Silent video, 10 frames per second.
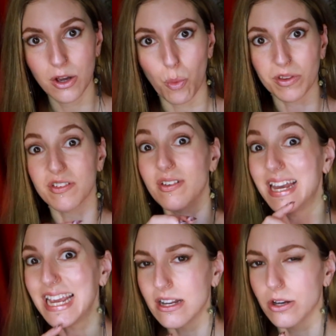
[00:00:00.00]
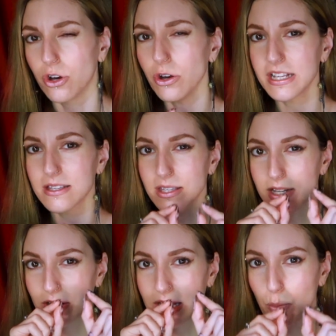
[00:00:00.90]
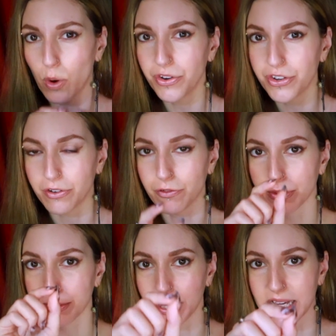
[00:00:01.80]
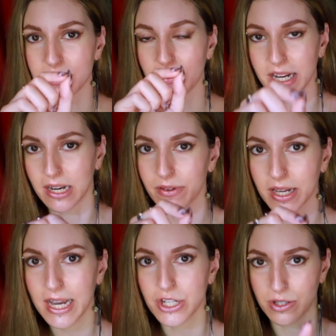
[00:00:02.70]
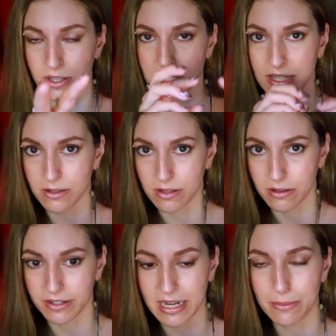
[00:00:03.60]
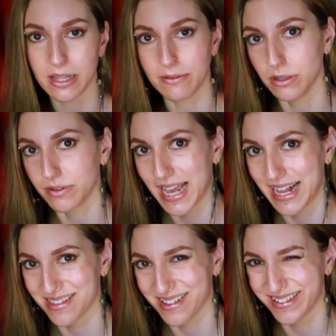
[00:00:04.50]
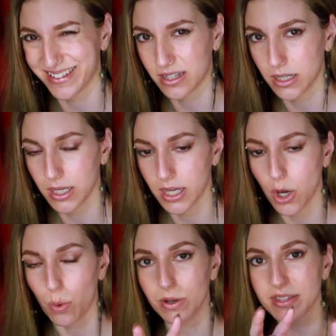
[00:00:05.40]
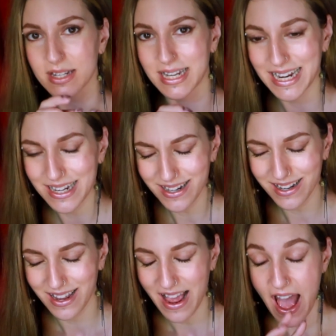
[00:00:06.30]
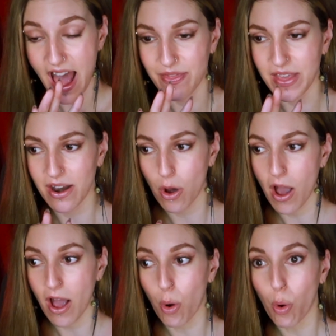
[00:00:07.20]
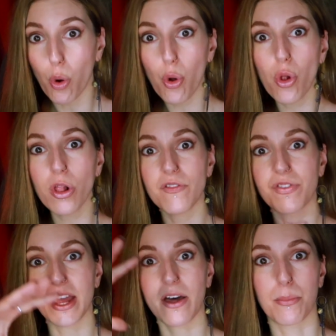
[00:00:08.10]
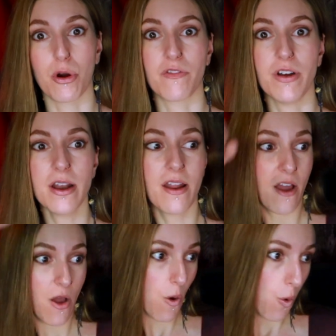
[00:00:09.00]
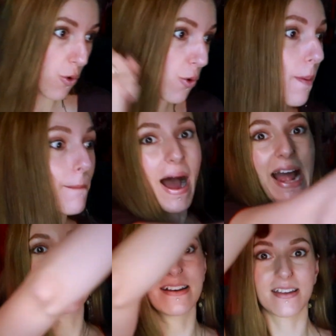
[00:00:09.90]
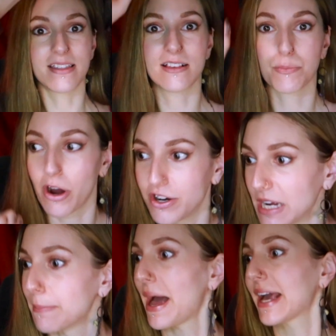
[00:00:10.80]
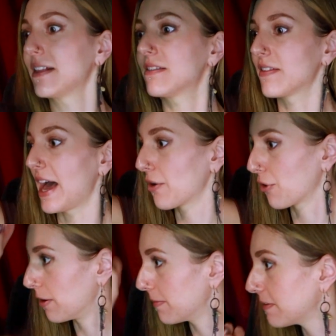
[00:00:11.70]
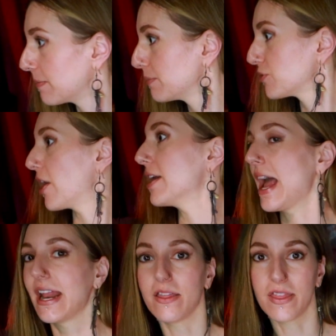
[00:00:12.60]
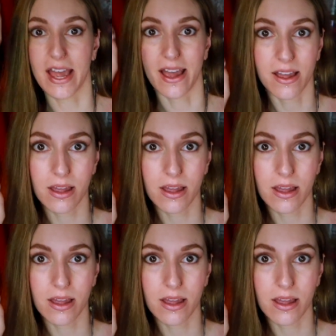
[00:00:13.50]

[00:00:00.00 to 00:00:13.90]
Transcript: What's needed, not necessarily wanted from the place of identification. So this is the deeper level of Cancer. What's needed, and then all of the other profit back into this project, back into that group, donate it there.